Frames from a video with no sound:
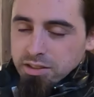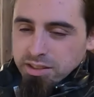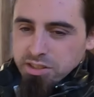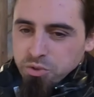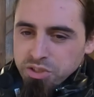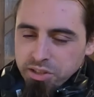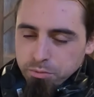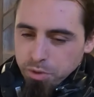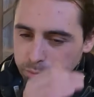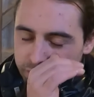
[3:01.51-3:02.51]
as long as it's all
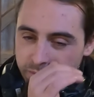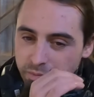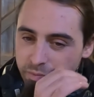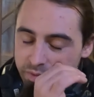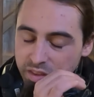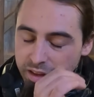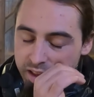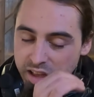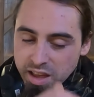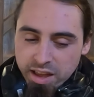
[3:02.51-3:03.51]
sealed properly.
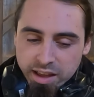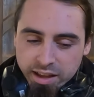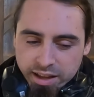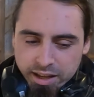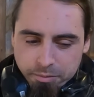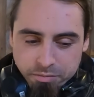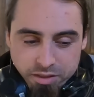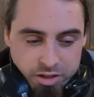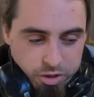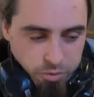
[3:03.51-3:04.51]

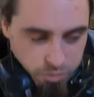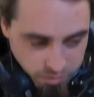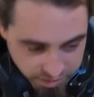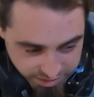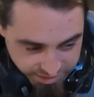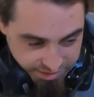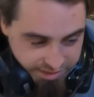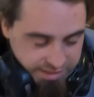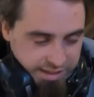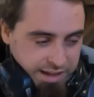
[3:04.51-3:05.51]
The glue
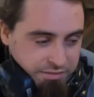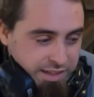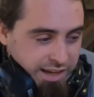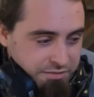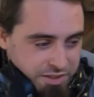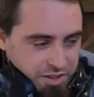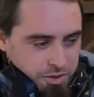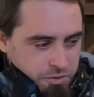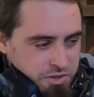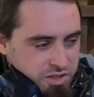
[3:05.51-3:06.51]
you have to
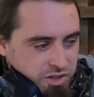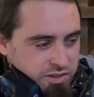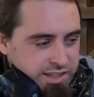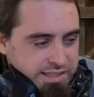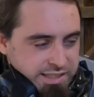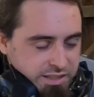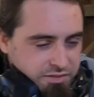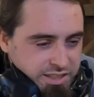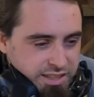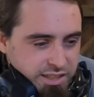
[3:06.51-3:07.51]
use on this is
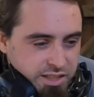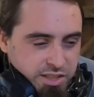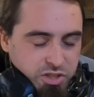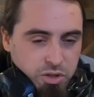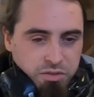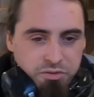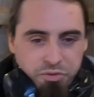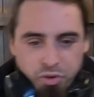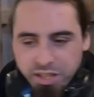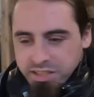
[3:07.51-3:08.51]
obviously a
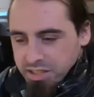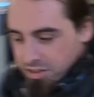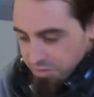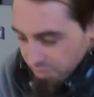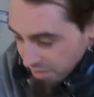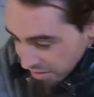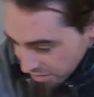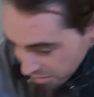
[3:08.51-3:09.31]
solvent-free stuff. I